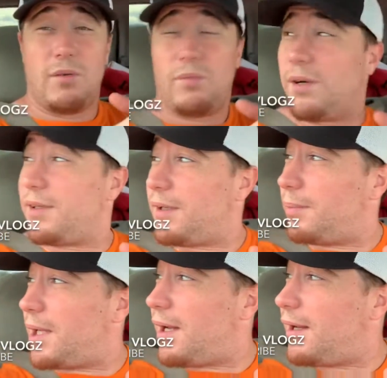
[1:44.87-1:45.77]
What is up,
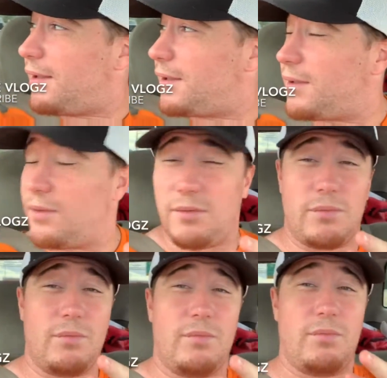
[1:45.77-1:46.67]
guys?
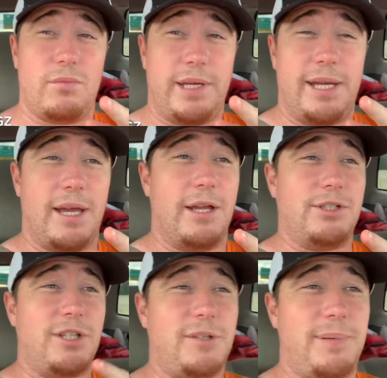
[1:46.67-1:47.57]
We
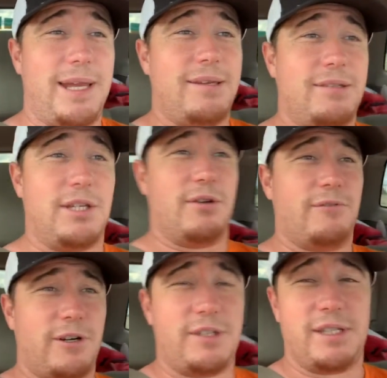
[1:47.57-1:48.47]
just passed the
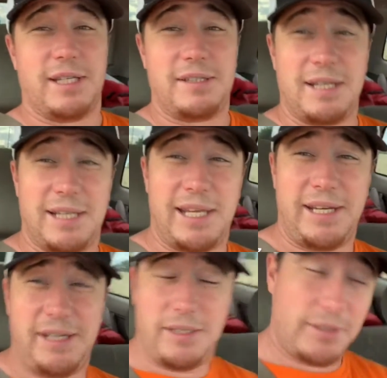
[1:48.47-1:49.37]
University of
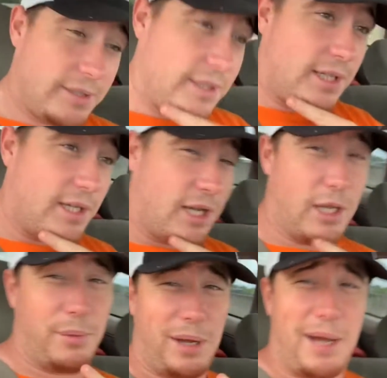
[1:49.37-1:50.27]
Tennessee.
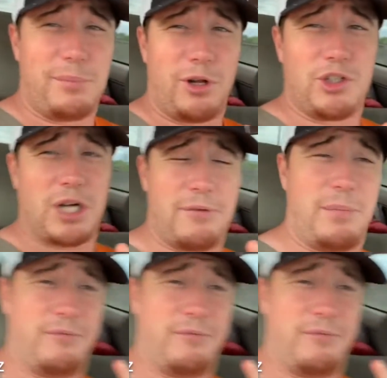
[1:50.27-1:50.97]
I'm not driving my